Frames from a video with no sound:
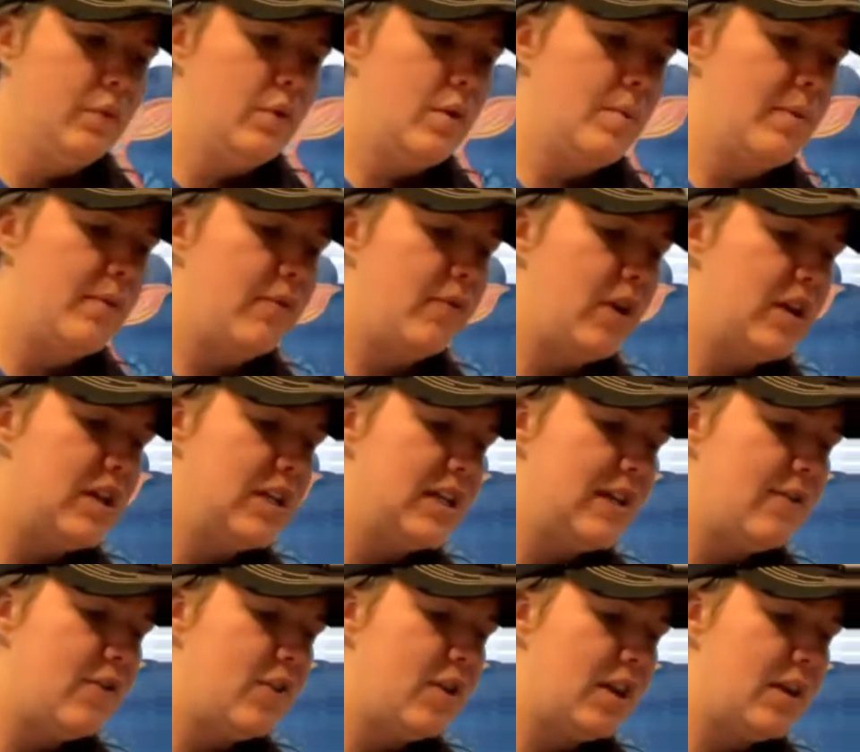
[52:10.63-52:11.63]
I'm afraid to give
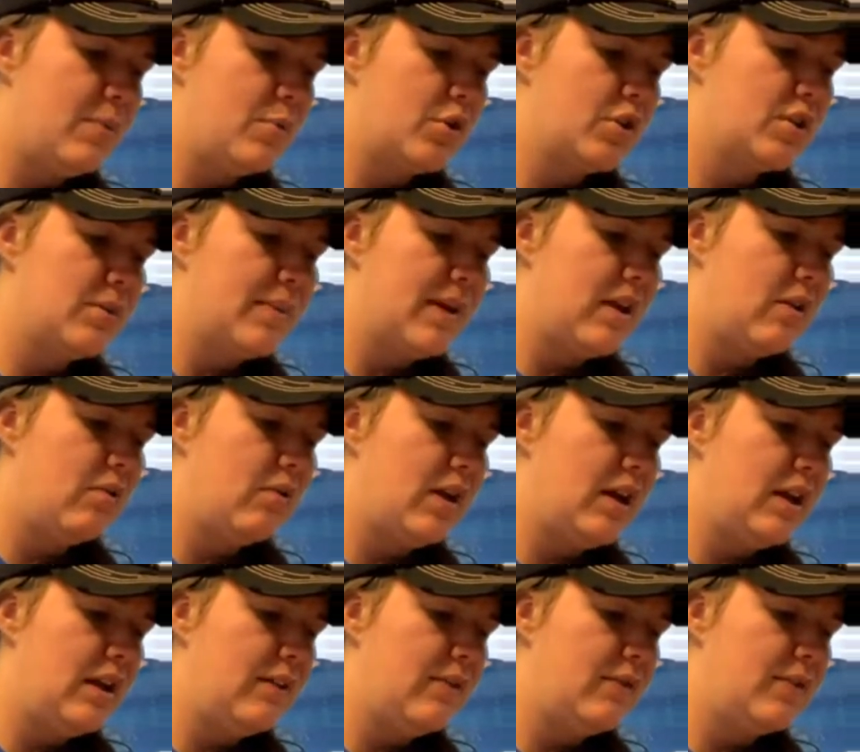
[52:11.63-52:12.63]
you any more tomato red
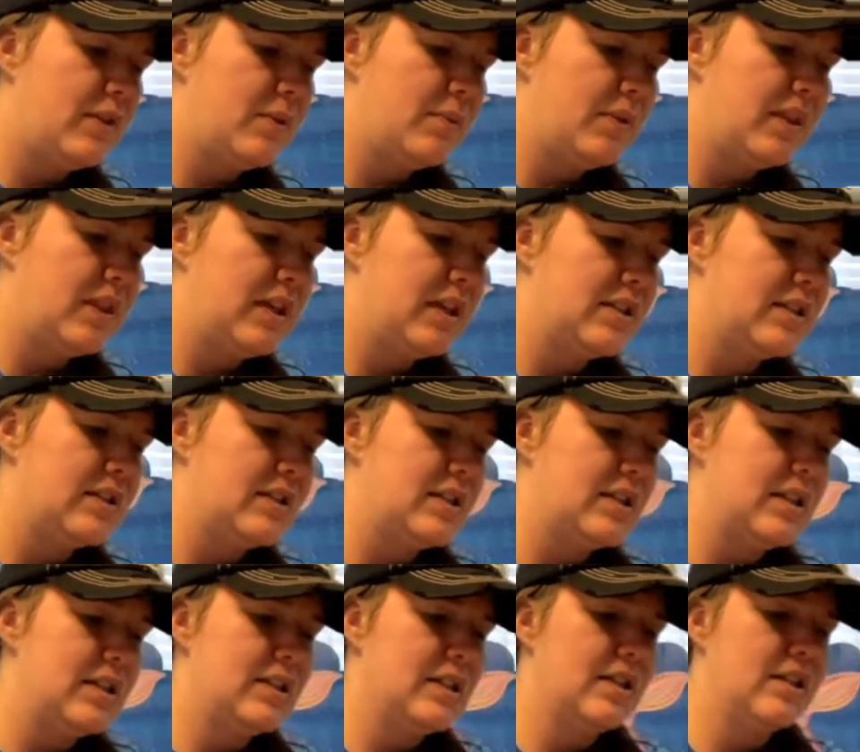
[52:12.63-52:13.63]
if someone thinks it's
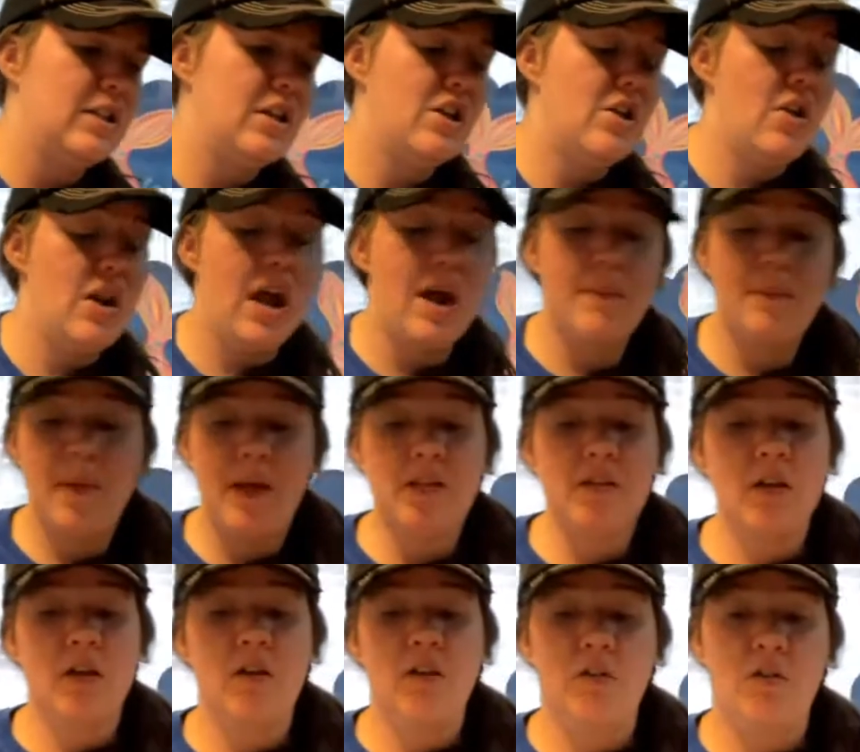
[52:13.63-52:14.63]
discontinued. I'm about to
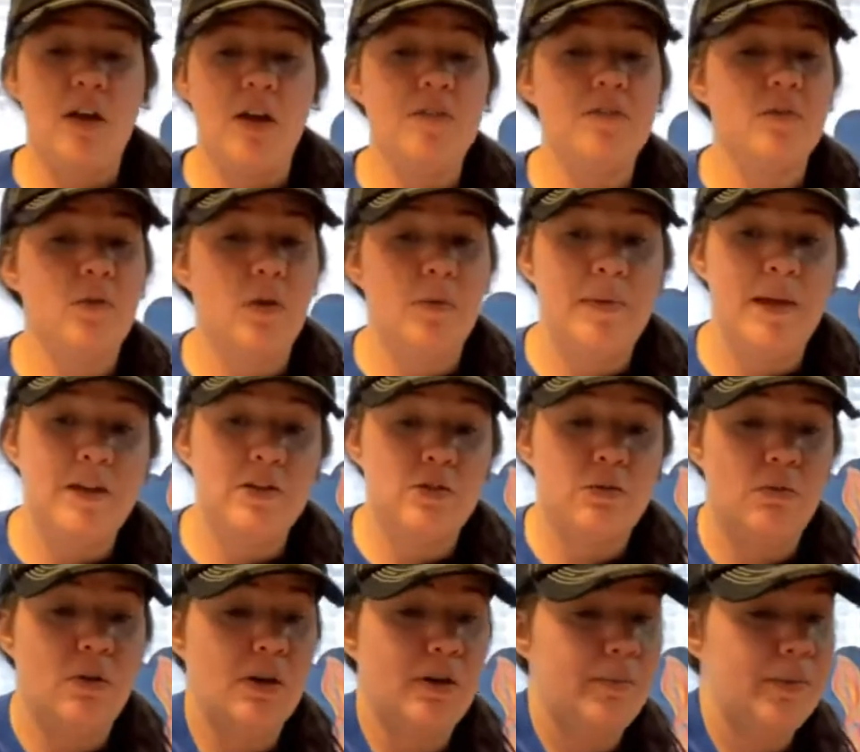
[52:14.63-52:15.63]
go to the craft store and make
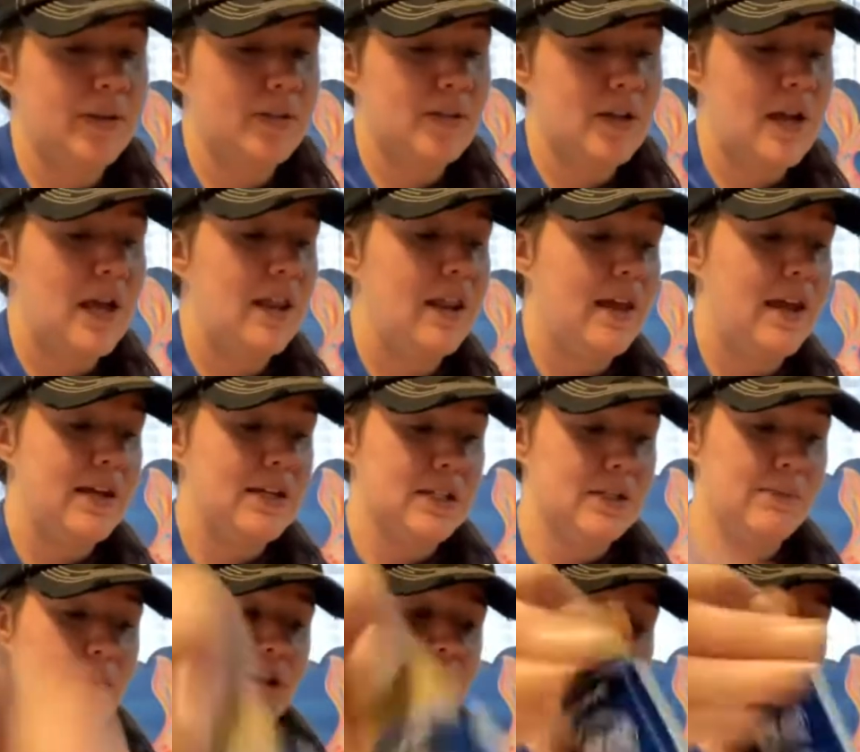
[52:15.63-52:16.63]
sure because I like
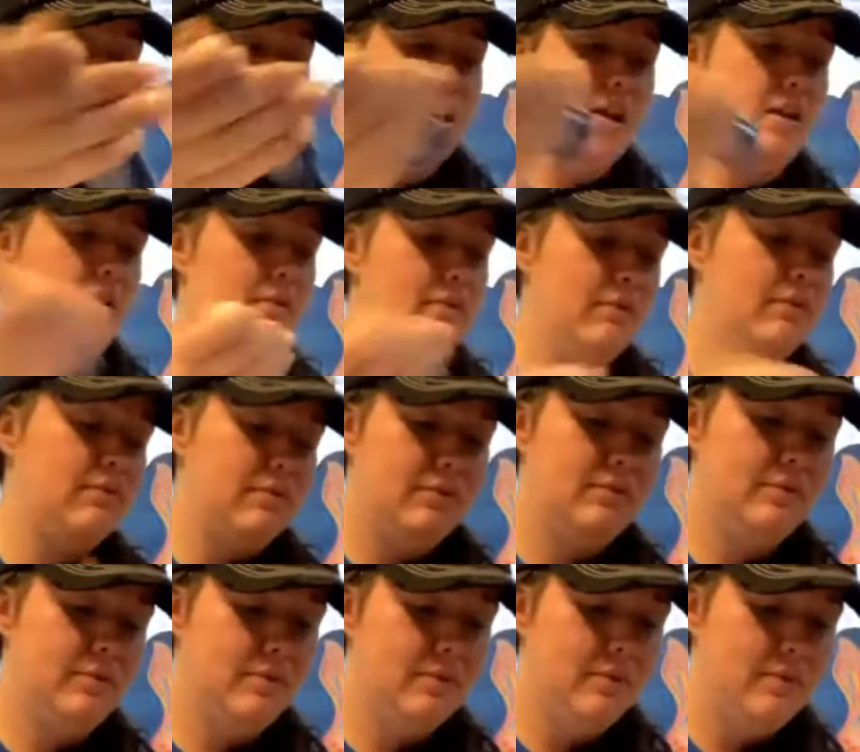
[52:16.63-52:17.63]
tomato
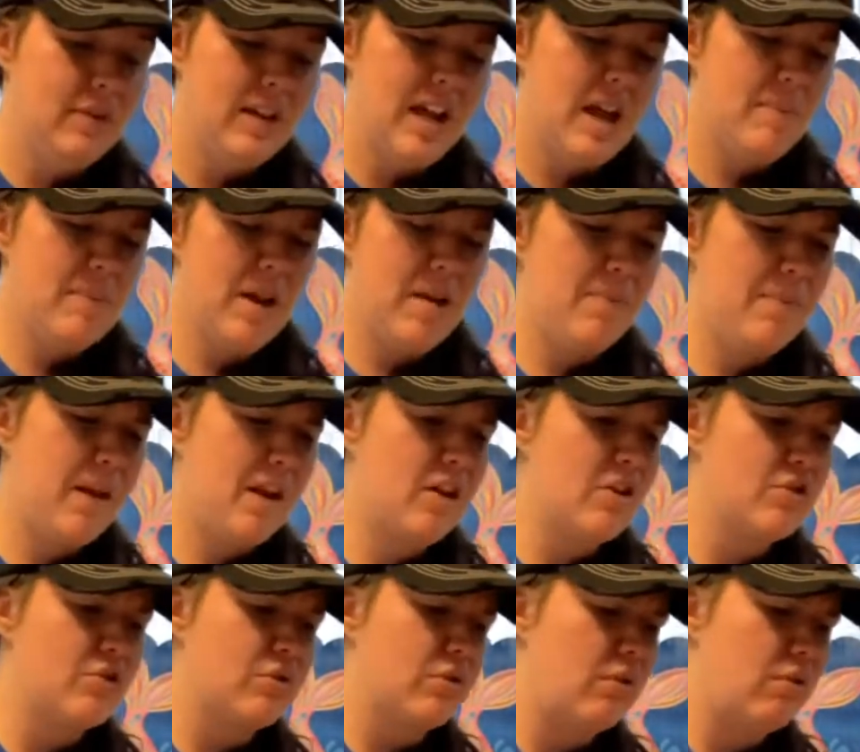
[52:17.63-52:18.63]
red. I'm not big on
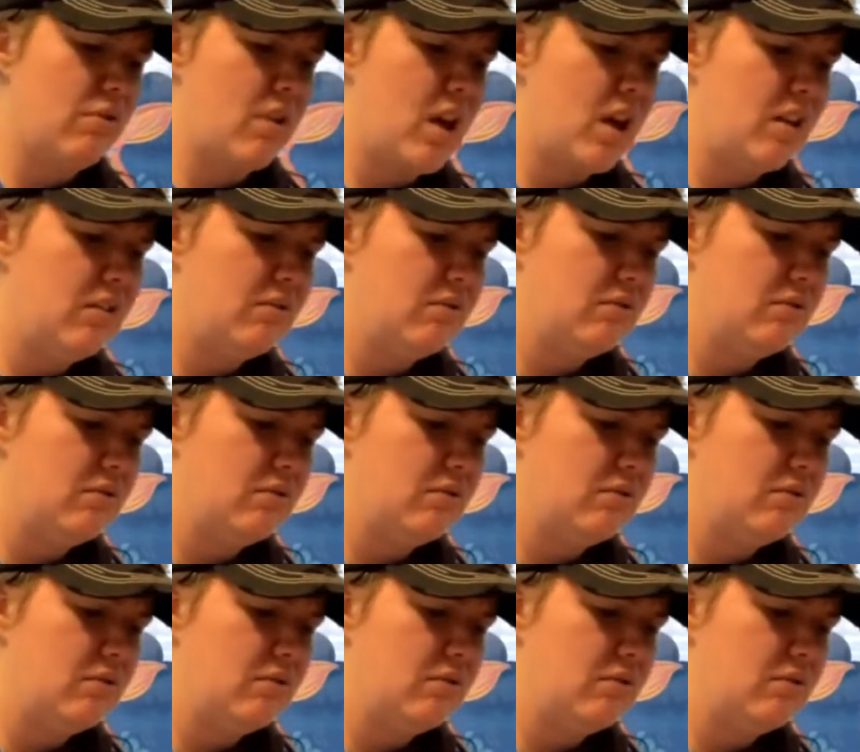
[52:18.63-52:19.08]
true red.